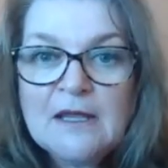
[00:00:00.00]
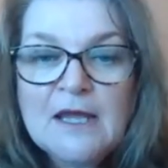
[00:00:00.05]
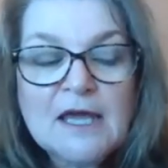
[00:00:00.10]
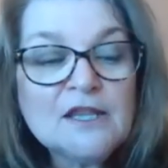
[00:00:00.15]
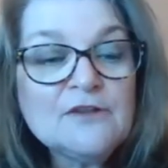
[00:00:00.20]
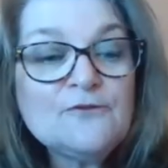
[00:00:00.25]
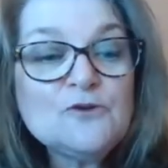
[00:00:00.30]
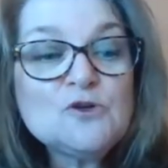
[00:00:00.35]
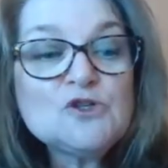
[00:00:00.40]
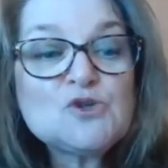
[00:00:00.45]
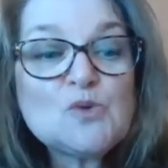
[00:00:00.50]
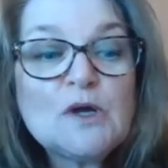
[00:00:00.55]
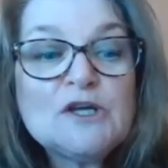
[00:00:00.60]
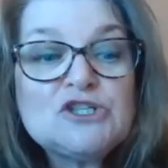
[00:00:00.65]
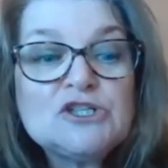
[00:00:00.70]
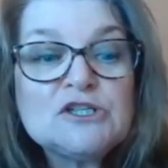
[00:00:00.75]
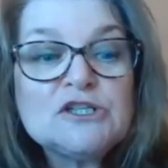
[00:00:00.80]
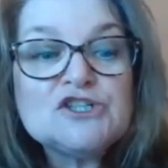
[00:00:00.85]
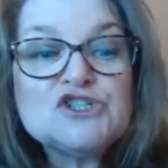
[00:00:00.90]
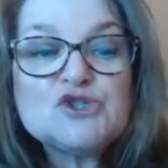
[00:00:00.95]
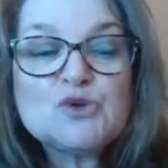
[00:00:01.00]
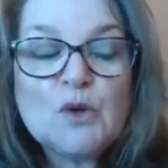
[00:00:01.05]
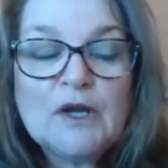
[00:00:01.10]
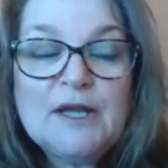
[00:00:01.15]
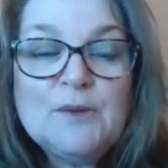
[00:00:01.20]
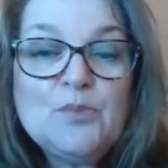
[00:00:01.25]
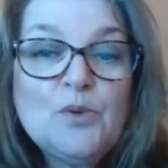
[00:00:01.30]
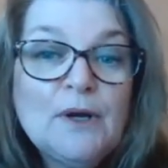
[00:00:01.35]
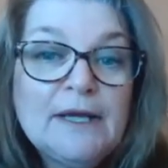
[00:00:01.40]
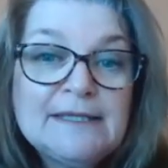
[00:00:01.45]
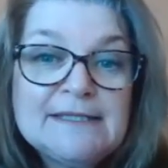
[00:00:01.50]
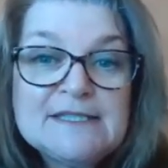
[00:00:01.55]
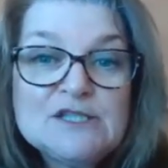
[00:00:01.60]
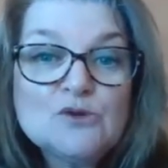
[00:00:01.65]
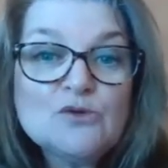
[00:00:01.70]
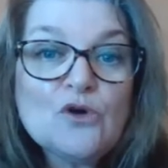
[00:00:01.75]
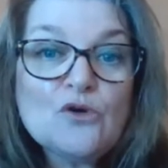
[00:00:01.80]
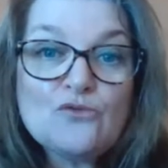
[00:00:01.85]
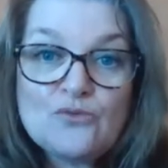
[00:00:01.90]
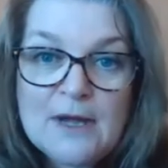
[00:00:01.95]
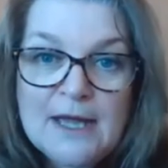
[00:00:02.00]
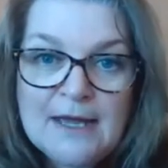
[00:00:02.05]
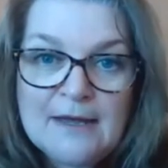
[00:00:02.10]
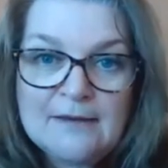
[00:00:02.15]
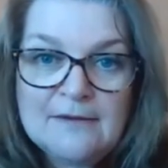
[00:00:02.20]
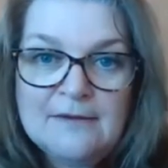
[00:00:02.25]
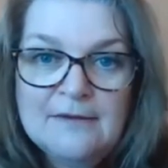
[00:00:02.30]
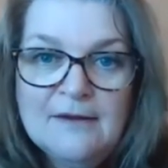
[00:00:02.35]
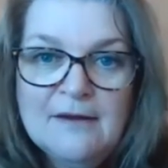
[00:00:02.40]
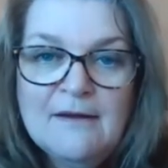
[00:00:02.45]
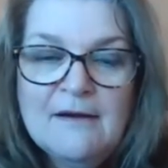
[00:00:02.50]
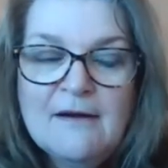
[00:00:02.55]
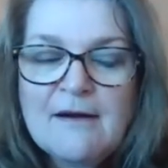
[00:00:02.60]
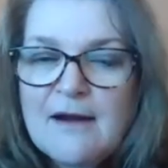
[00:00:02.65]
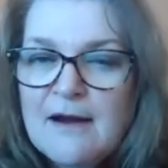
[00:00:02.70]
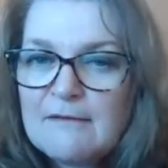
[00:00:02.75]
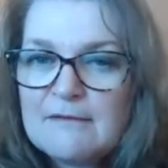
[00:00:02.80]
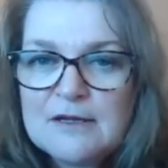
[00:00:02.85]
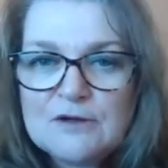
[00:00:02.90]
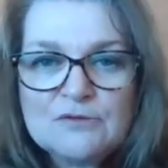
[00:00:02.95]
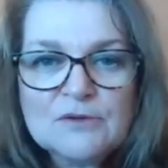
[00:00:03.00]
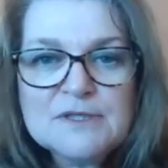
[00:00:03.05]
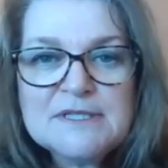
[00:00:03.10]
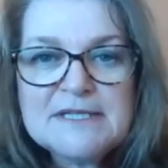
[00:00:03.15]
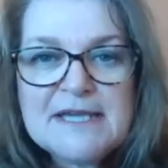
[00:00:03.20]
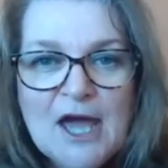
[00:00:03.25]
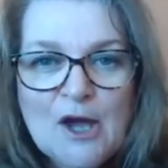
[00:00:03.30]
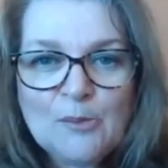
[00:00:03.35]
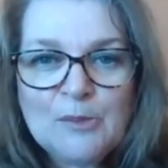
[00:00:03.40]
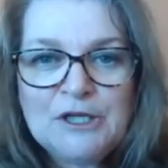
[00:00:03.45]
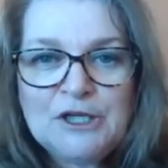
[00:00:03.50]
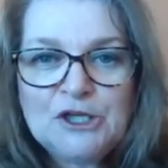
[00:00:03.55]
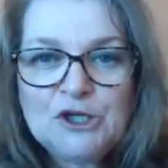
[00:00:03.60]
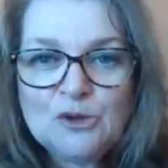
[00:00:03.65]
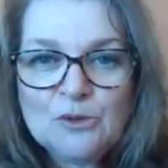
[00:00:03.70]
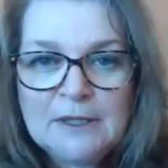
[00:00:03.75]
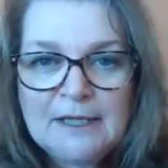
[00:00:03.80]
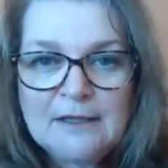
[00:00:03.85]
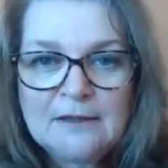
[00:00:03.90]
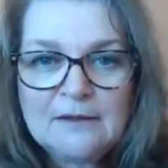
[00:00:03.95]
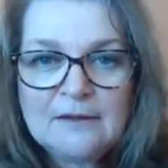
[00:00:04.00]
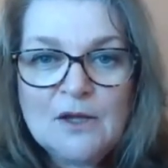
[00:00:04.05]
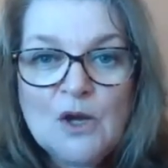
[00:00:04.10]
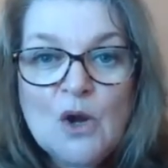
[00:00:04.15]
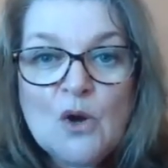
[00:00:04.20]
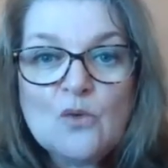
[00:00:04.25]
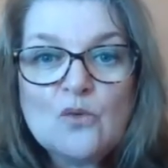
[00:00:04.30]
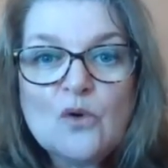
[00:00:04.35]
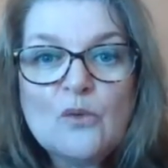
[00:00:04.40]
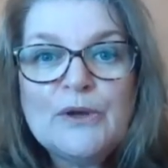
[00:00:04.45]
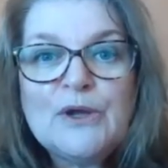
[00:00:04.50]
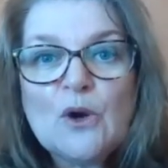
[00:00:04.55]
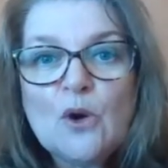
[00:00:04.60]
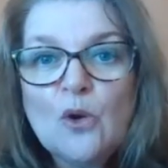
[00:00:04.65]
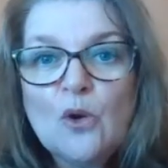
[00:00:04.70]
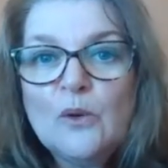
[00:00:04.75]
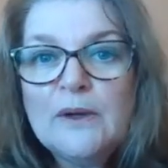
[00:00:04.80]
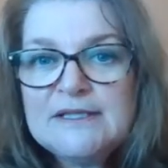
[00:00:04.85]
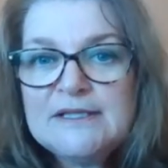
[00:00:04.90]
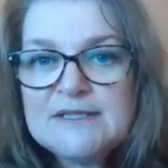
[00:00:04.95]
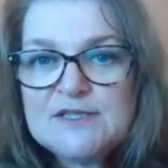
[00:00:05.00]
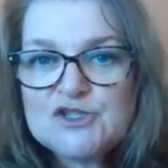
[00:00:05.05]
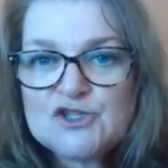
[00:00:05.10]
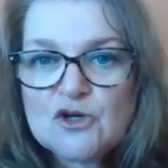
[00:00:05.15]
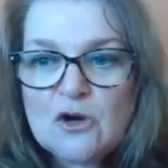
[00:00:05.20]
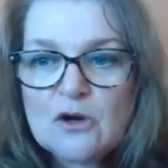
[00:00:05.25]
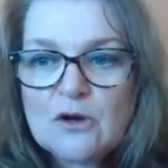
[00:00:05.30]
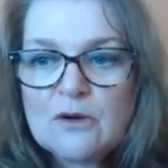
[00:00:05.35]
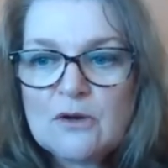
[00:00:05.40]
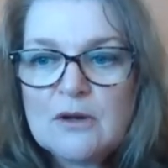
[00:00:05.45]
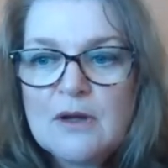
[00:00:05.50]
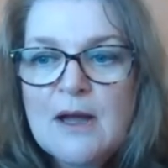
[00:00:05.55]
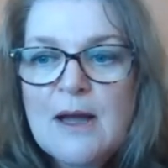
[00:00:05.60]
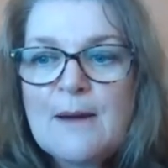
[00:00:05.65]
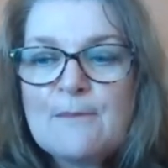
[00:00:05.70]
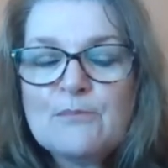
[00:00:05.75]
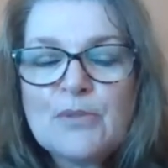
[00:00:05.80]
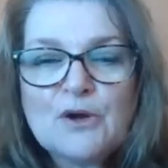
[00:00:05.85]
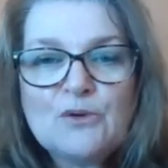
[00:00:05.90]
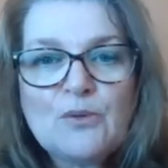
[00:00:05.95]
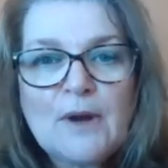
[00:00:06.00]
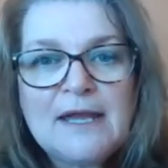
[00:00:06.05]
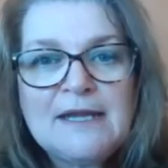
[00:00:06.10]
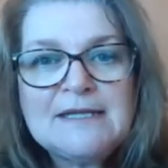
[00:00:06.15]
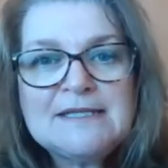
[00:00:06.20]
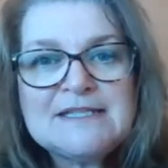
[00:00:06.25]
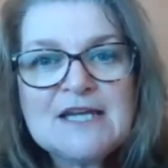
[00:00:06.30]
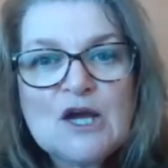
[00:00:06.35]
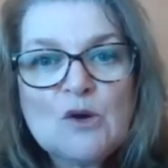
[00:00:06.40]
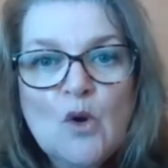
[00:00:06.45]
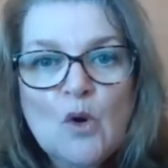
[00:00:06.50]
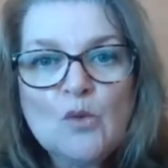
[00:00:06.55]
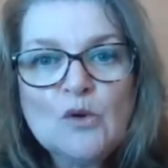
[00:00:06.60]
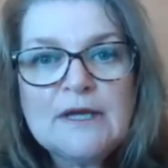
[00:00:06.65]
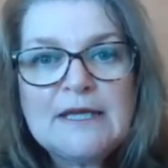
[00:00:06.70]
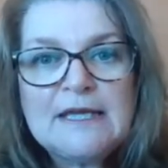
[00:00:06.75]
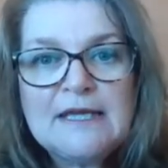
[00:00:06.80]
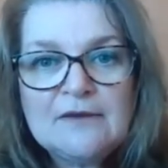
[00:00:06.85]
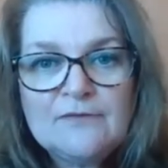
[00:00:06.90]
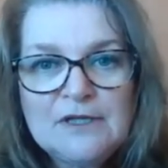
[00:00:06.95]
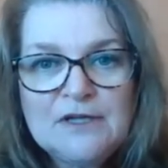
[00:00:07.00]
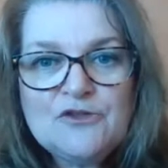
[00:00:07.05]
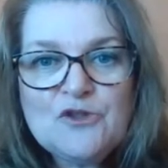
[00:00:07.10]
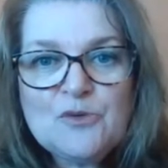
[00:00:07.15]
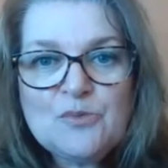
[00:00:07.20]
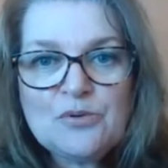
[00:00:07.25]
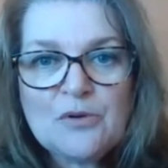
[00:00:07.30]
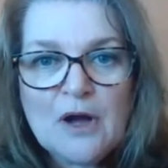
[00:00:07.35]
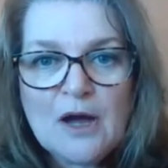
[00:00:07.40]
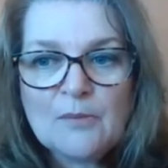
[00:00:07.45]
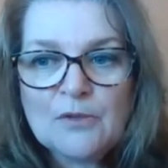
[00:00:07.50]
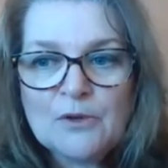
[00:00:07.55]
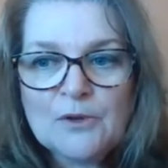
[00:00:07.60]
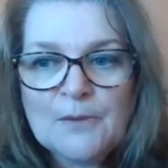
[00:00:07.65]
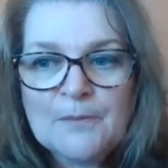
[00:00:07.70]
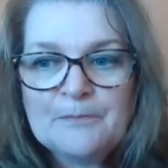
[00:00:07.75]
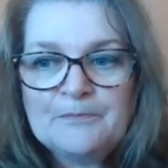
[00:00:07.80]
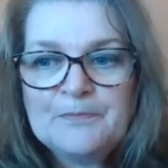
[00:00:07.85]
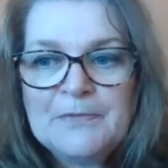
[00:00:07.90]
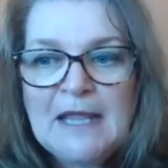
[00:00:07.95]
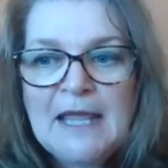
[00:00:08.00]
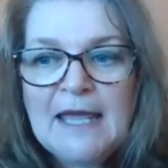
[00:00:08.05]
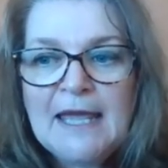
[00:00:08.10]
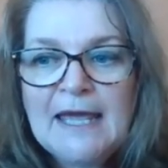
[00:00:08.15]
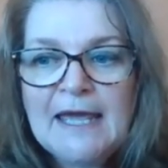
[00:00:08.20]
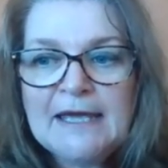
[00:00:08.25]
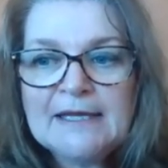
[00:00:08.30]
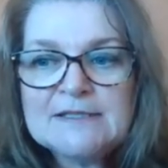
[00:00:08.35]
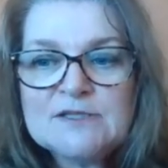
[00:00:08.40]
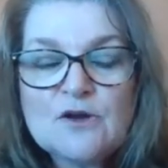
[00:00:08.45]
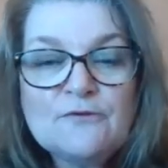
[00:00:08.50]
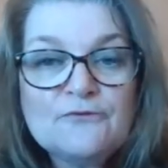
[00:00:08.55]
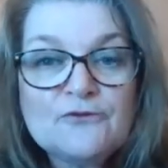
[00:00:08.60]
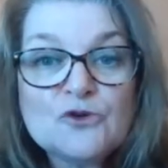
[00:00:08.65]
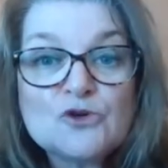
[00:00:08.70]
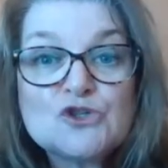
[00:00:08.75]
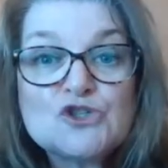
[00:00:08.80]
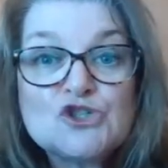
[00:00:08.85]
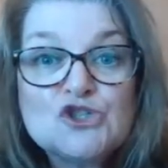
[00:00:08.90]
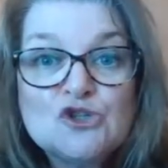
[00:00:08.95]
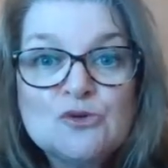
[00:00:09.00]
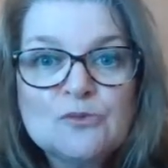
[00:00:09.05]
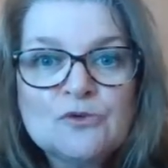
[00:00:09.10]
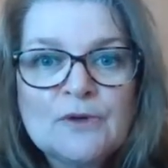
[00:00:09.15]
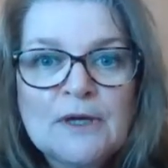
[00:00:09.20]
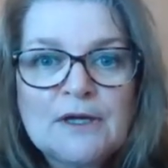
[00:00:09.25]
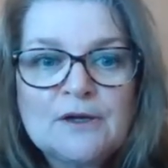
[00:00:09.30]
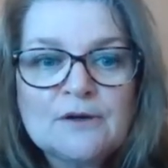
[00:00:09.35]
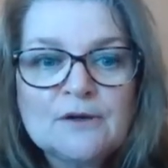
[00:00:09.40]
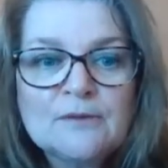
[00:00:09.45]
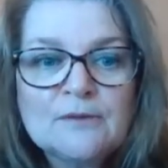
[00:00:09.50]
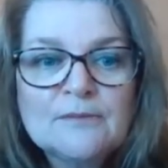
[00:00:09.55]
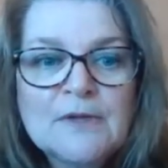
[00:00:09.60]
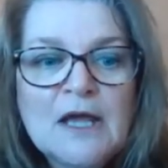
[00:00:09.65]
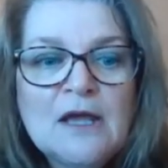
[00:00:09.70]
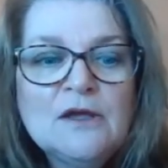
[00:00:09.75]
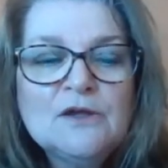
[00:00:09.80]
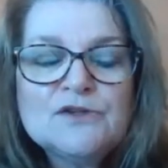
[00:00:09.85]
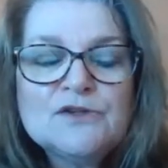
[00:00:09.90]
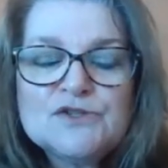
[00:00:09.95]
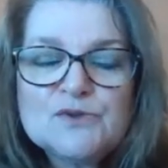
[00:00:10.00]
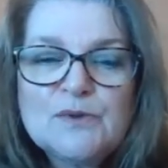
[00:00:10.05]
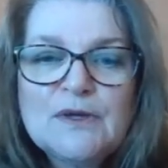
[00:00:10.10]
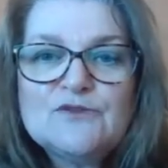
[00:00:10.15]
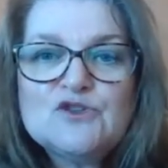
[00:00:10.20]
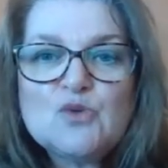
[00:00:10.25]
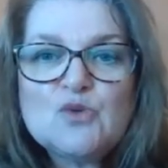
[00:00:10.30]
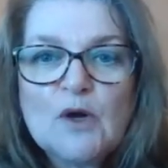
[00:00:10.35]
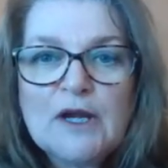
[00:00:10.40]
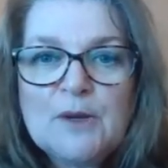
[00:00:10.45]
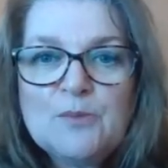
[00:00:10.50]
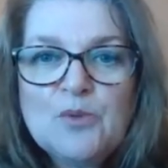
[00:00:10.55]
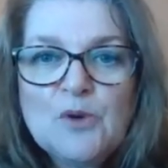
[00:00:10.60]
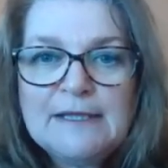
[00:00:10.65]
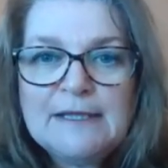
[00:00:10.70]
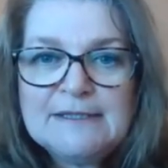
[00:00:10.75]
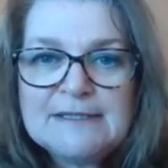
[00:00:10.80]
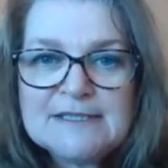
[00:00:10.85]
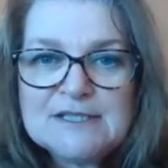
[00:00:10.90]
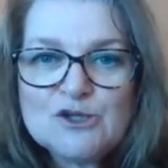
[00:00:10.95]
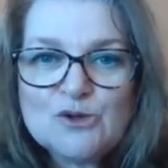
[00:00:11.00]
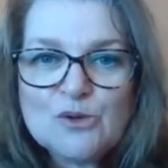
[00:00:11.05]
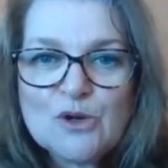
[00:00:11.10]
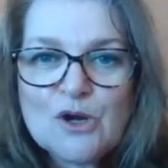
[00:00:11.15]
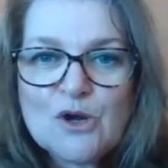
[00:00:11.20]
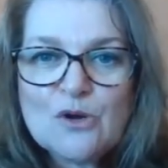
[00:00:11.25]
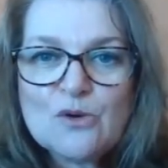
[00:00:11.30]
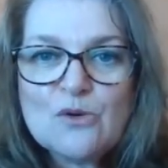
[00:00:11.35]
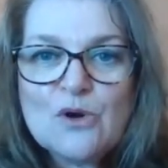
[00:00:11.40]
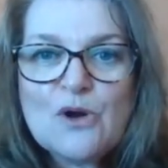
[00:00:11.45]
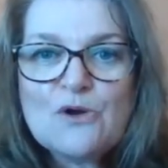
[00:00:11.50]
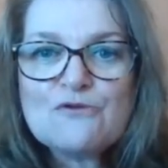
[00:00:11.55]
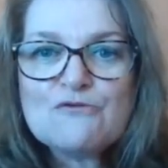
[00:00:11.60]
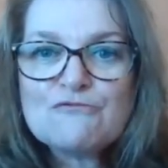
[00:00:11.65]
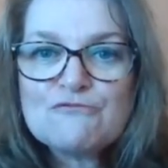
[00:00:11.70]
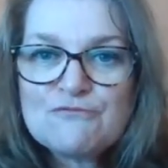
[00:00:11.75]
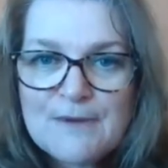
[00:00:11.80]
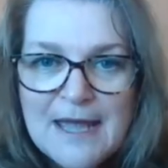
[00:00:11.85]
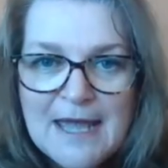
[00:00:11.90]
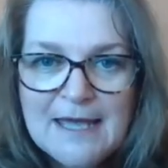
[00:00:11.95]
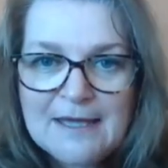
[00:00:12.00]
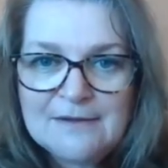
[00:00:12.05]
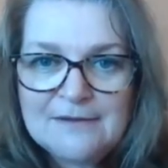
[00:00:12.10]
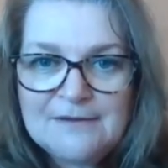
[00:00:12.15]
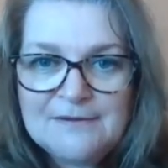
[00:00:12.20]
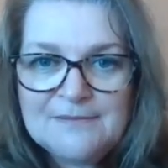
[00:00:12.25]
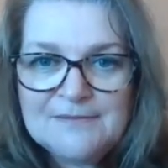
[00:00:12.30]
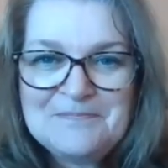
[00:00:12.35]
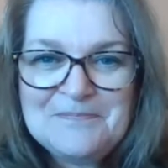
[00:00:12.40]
And the first question is 20.0 red are equal to how many green? Well, we always start by writing down what we're given in the problem as our first numerator. So we have 20.0 red.